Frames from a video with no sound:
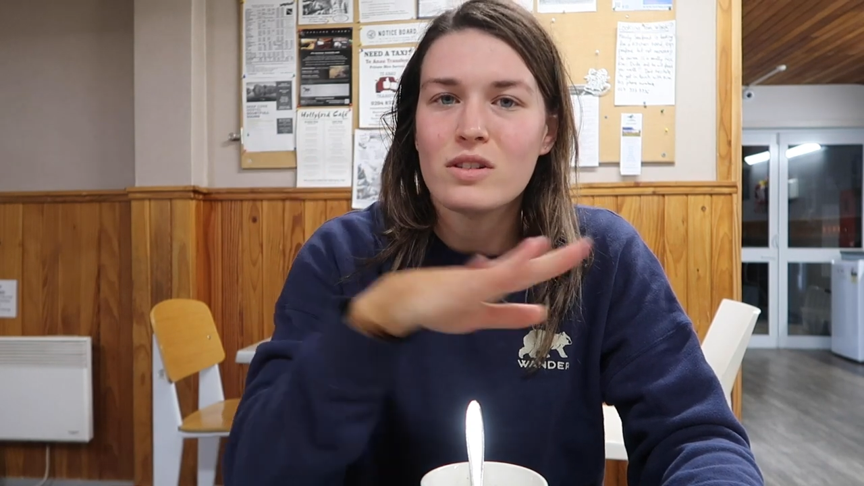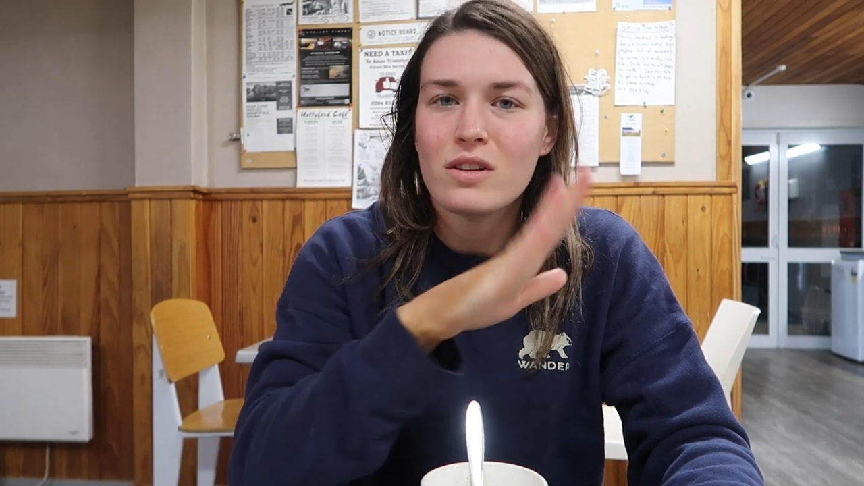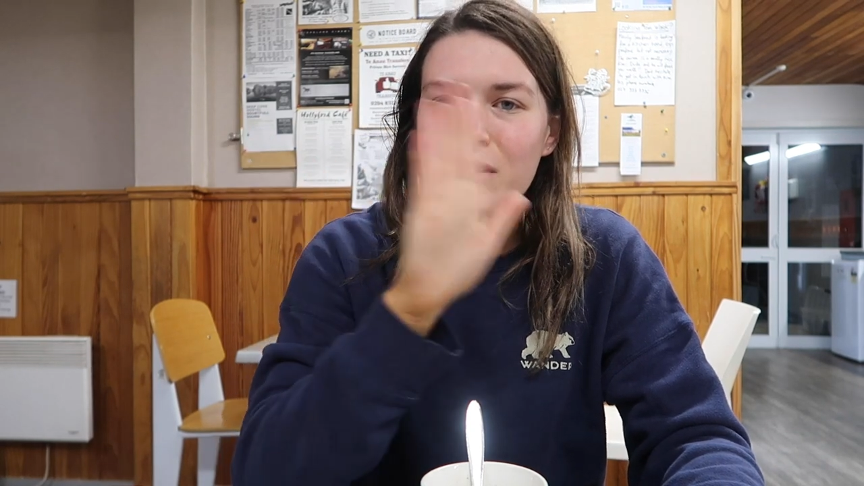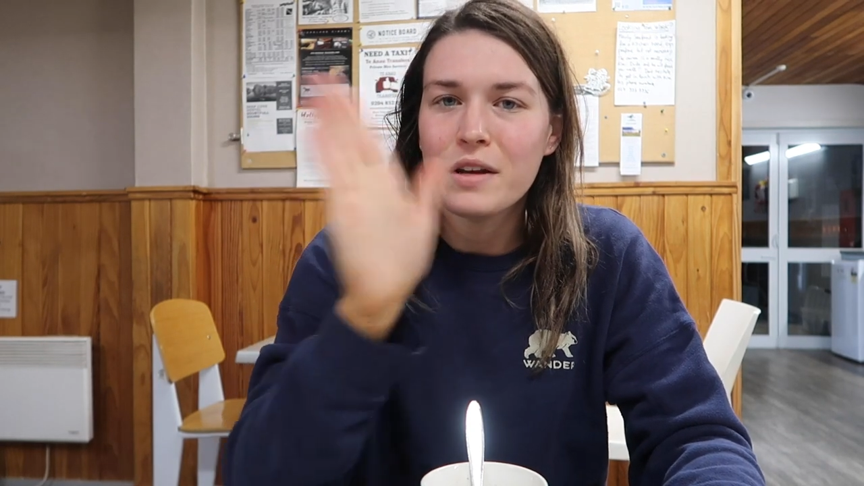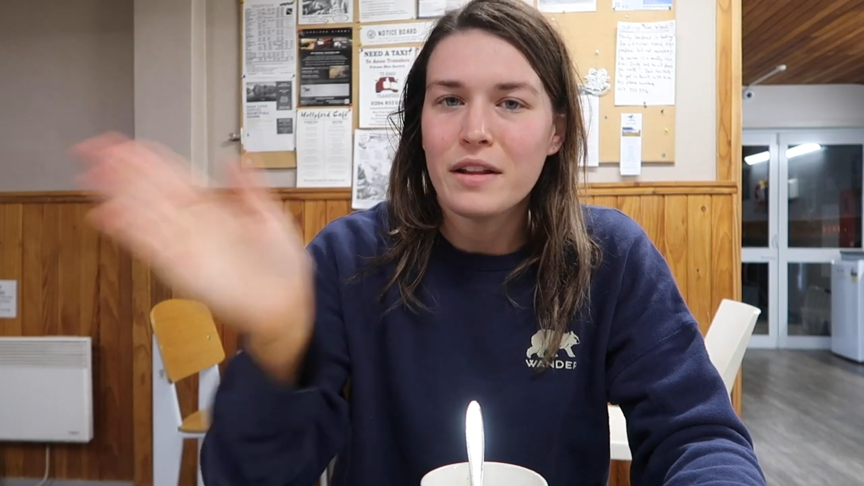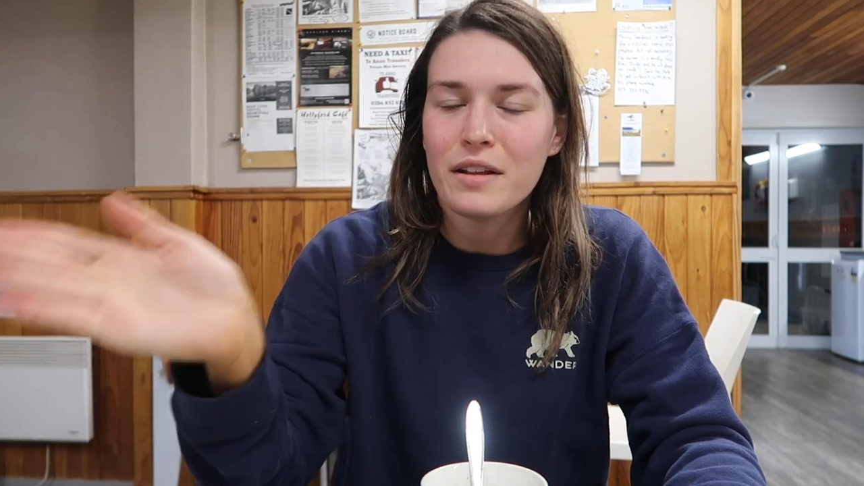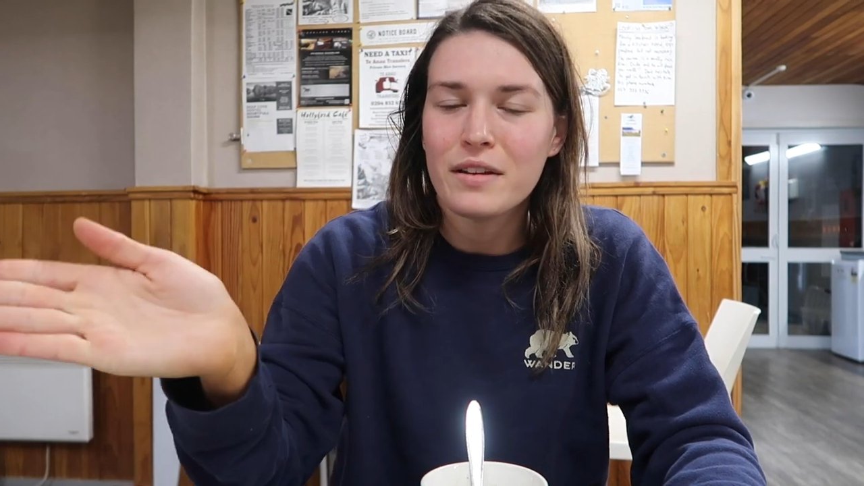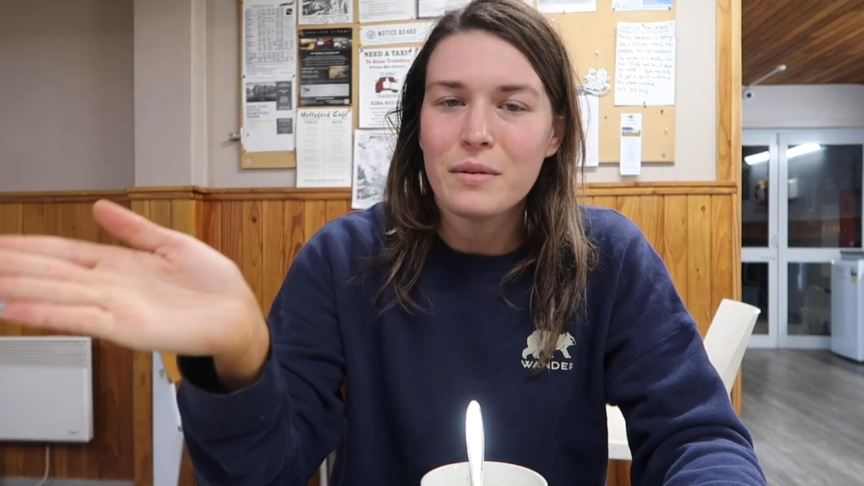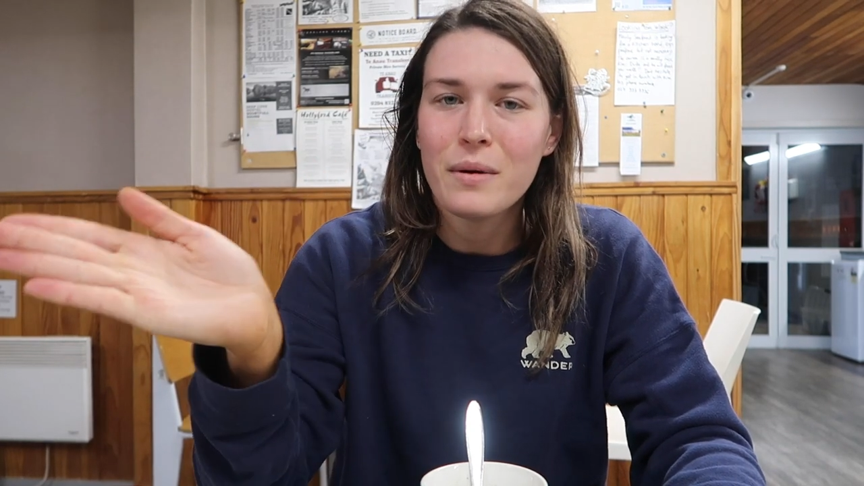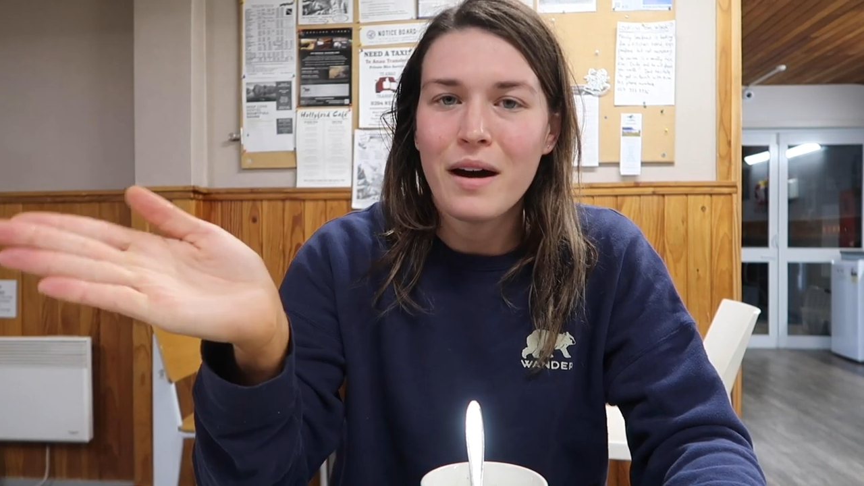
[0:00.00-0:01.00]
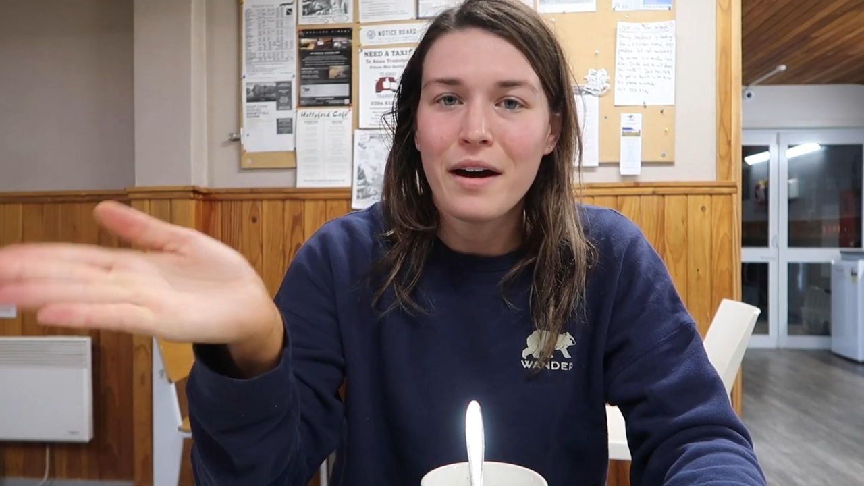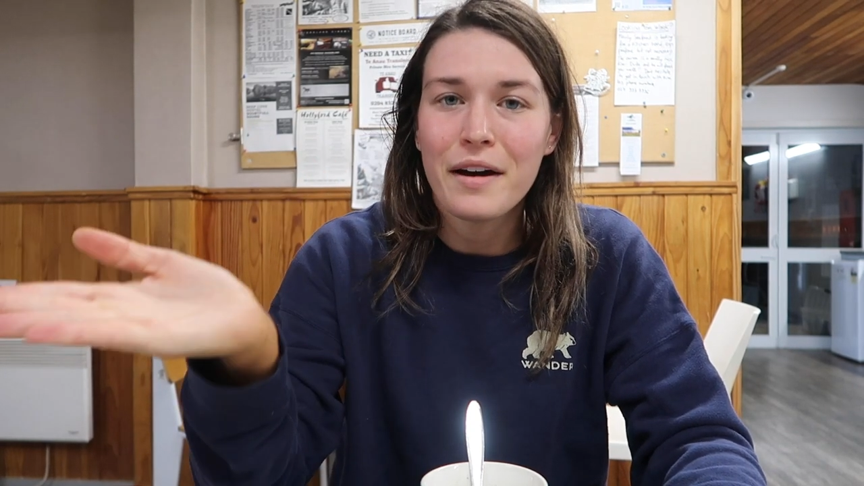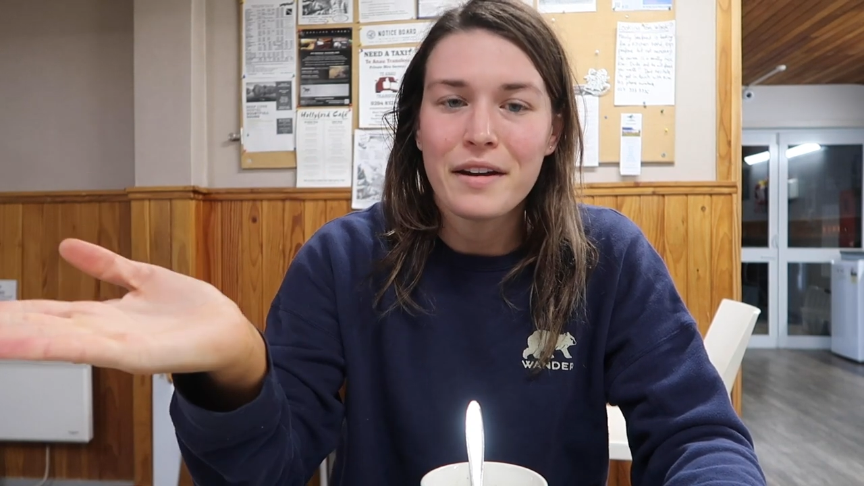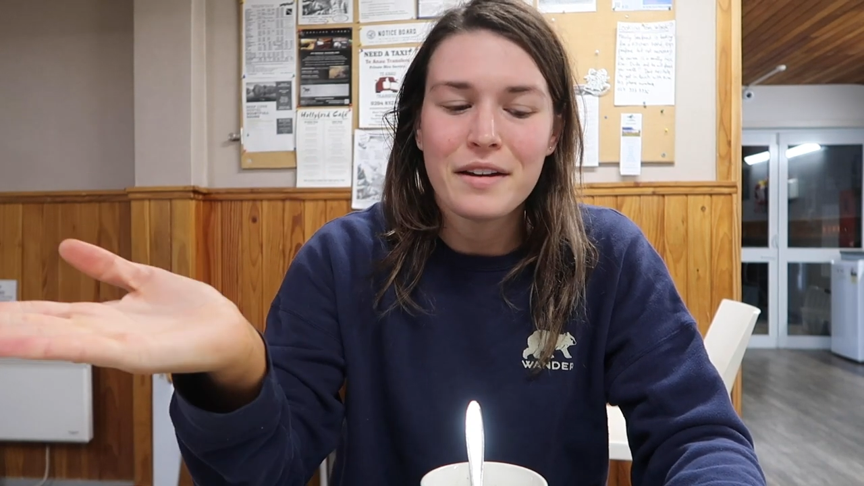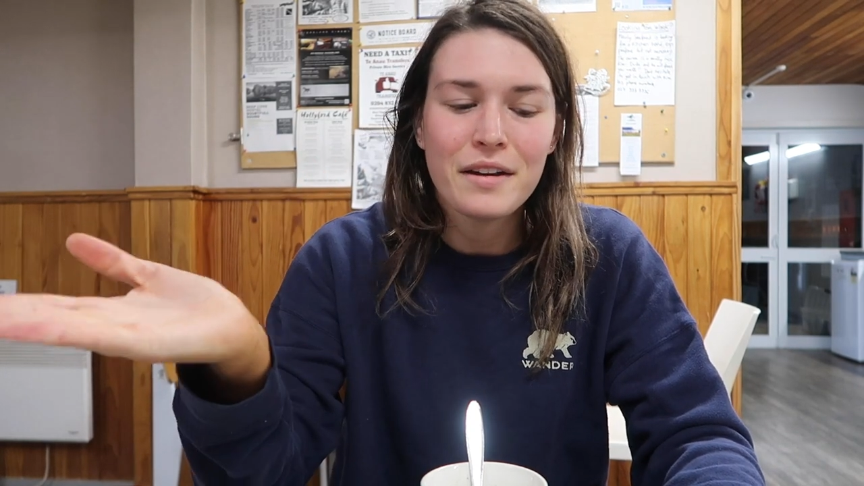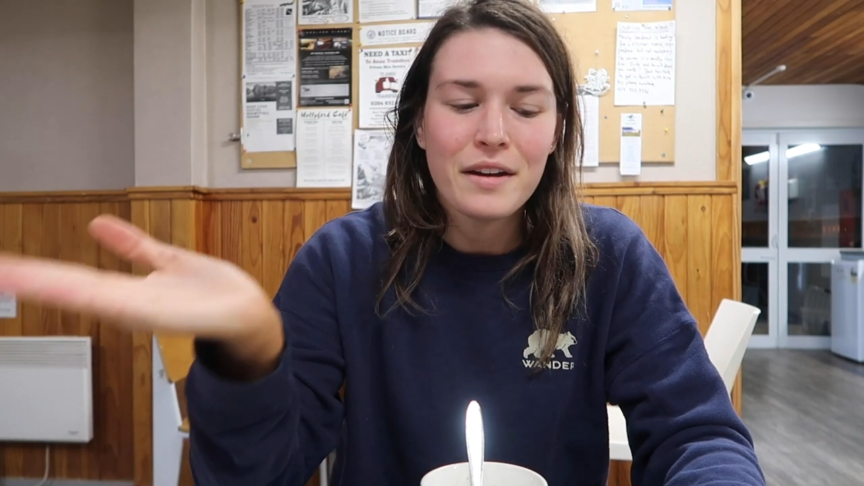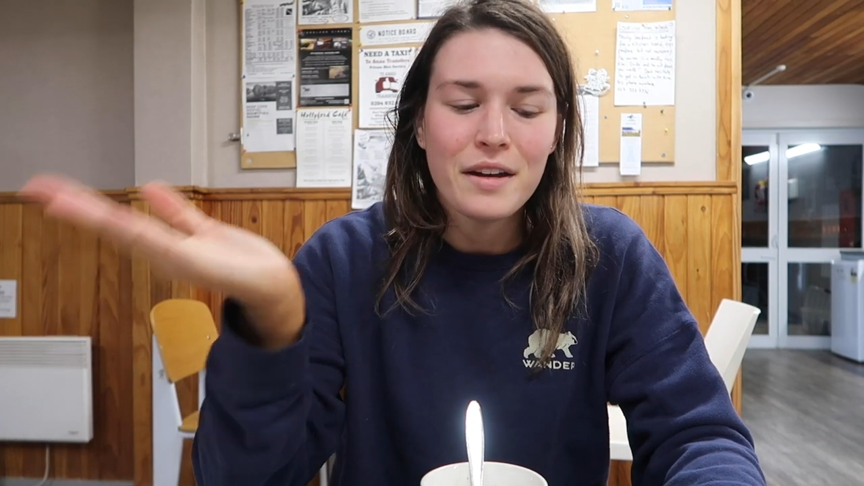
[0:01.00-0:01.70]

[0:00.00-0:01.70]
So hello, hi,